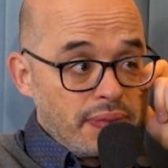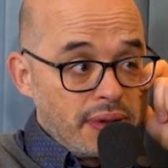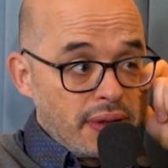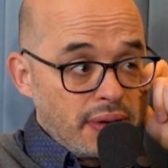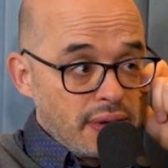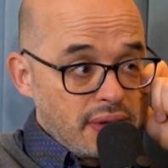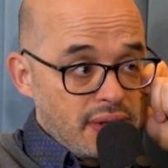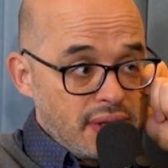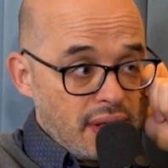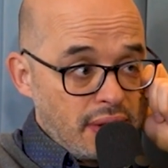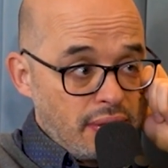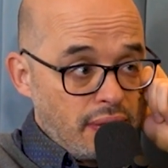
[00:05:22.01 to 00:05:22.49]

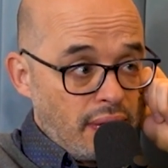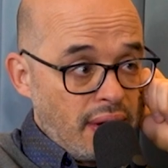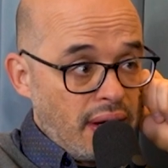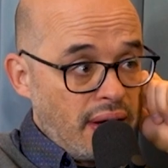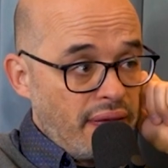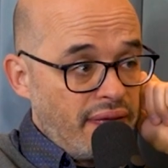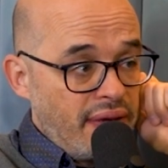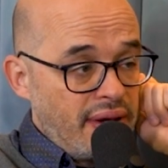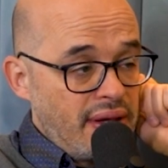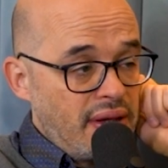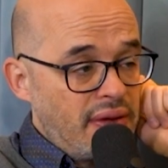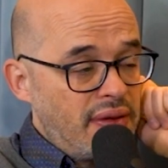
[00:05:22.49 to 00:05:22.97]
because they don't
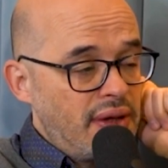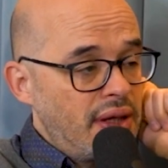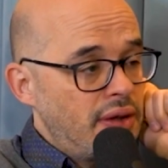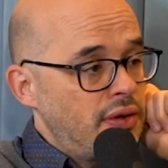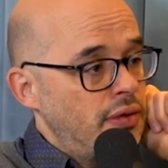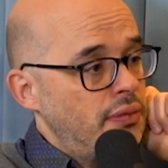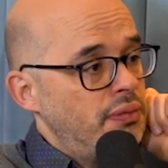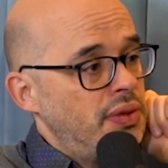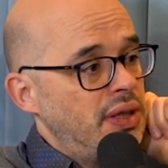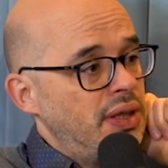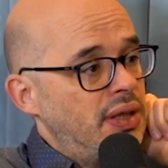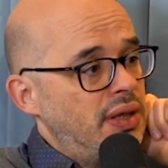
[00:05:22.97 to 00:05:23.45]
have anything
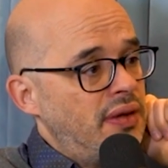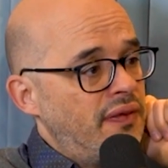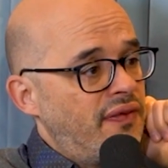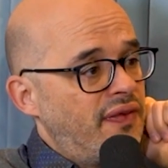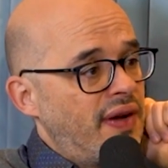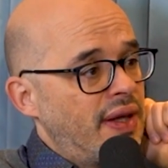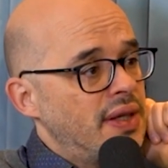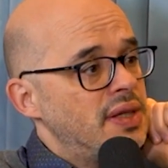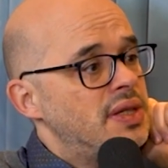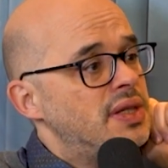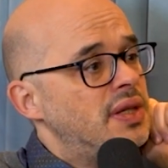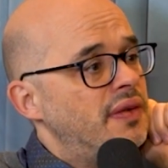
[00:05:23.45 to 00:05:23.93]
to be
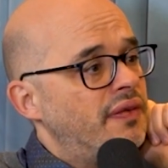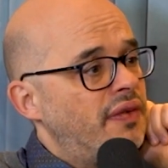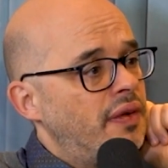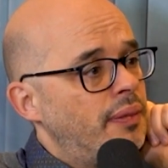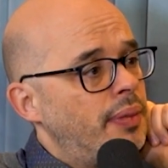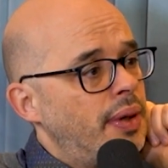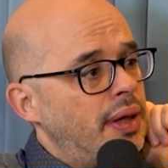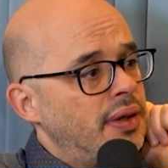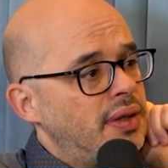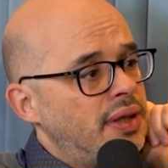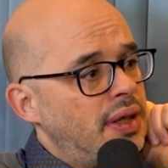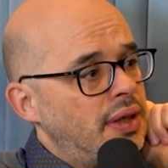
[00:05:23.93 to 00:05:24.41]
defensive
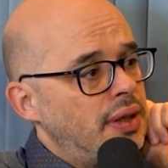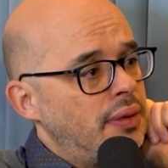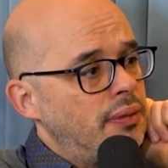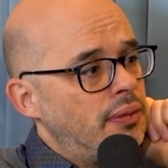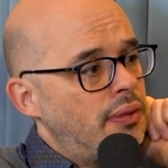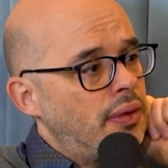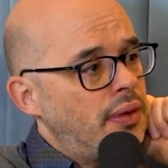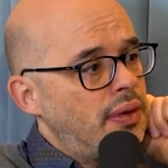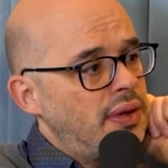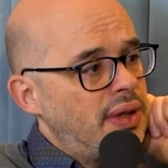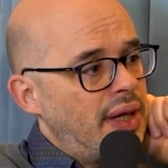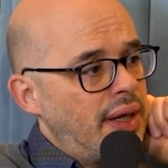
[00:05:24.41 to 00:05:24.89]
about anymore.